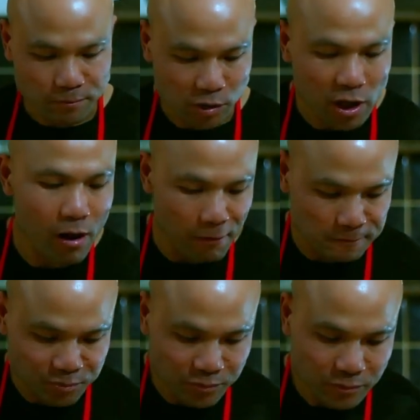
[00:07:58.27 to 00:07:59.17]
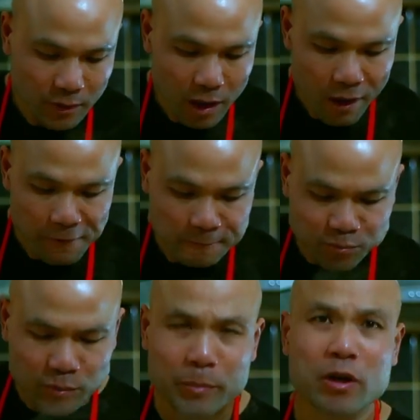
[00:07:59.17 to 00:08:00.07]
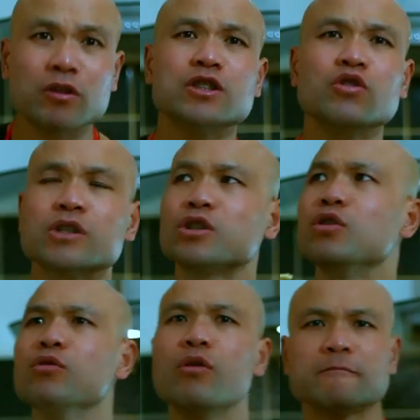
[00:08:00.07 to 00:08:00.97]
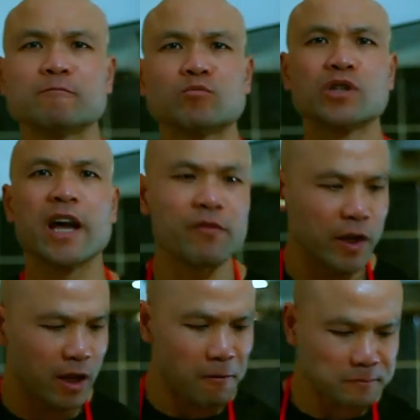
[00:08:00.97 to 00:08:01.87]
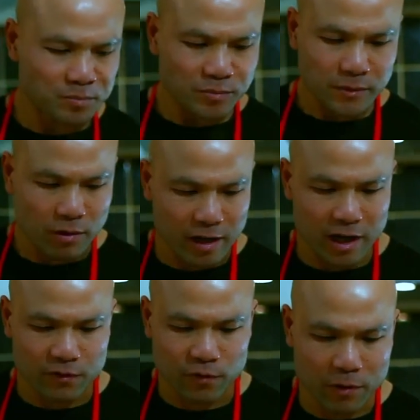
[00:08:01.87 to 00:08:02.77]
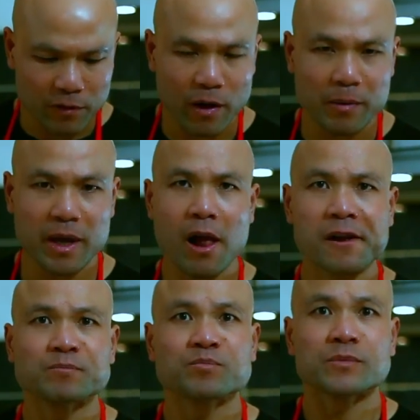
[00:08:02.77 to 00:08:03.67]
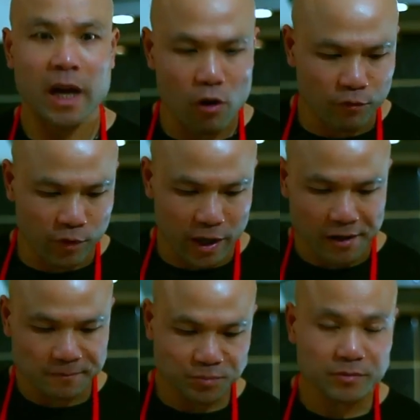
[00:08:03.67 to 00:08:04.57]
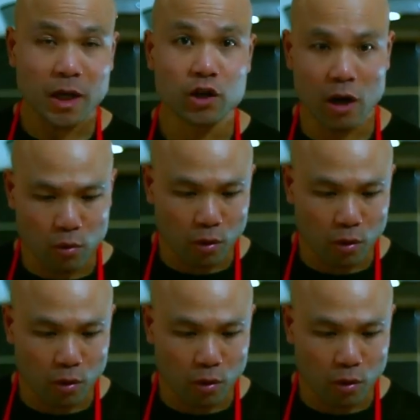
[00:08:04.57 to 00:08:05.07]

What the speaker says: Yeah, because it's not too heavy. Okay, very very healthy. No